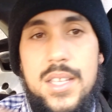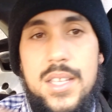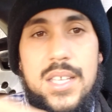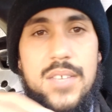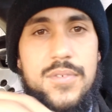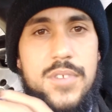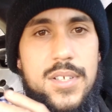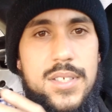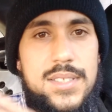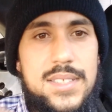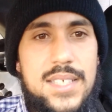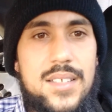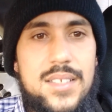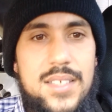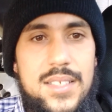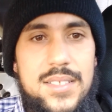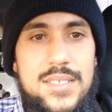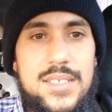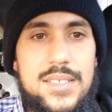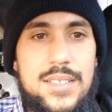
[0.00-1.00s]
If your
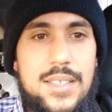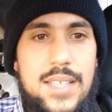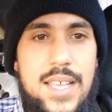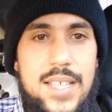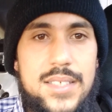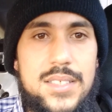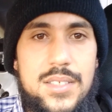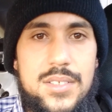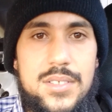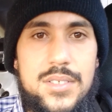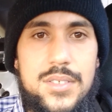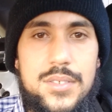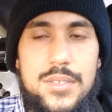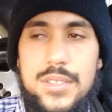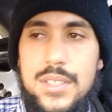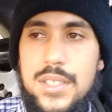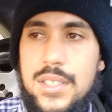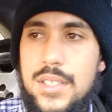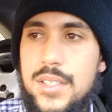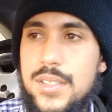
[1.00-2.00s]
sentence is less than two
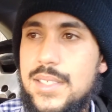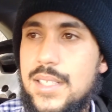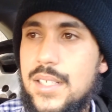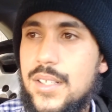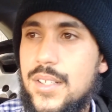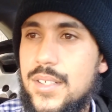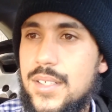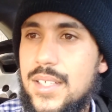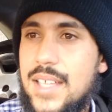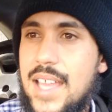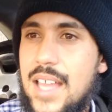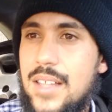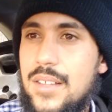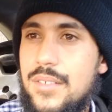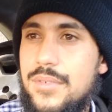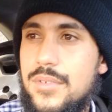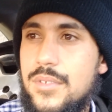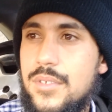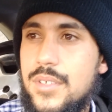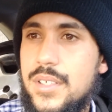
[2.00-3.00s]
years here in
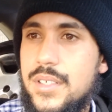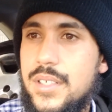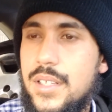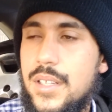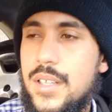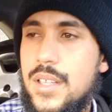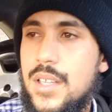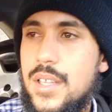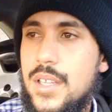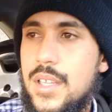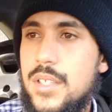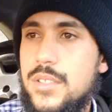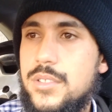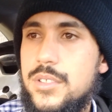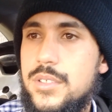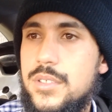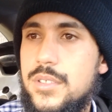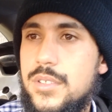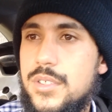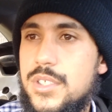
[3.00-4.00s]
California,
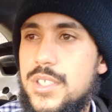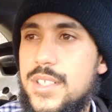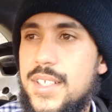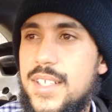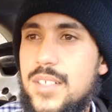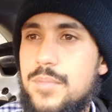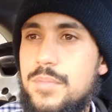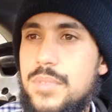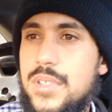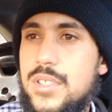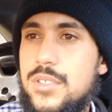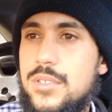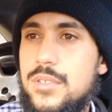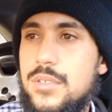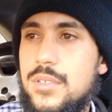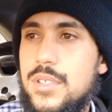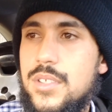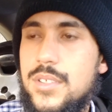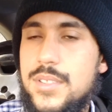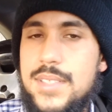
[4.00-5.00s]
you're usually going to be
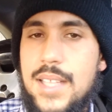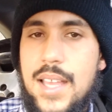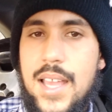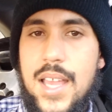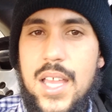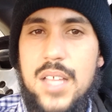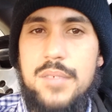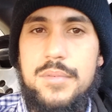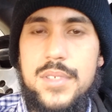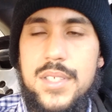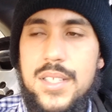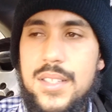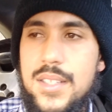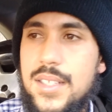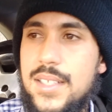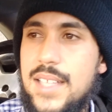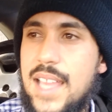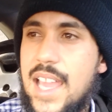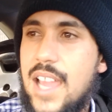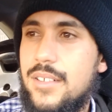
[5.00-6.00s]
doing your time in
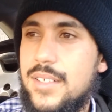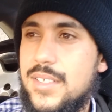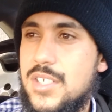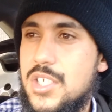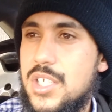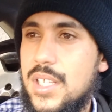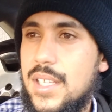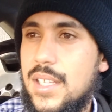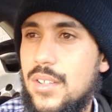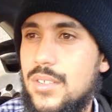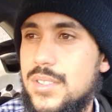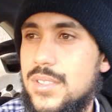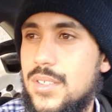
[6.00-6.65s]
the county jail.